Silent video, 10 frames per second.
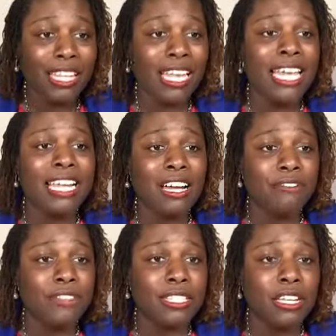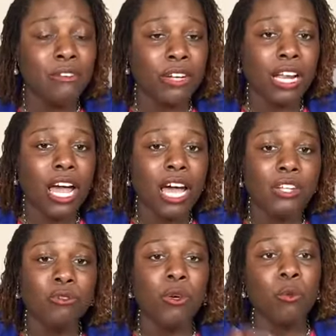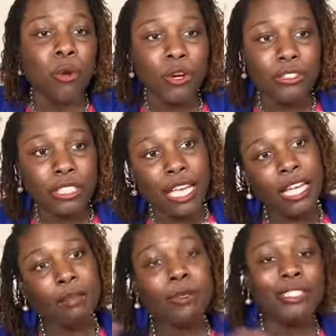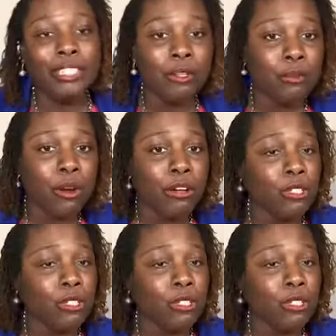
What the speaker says: And I've discovered a lot of what worked and what didn't work.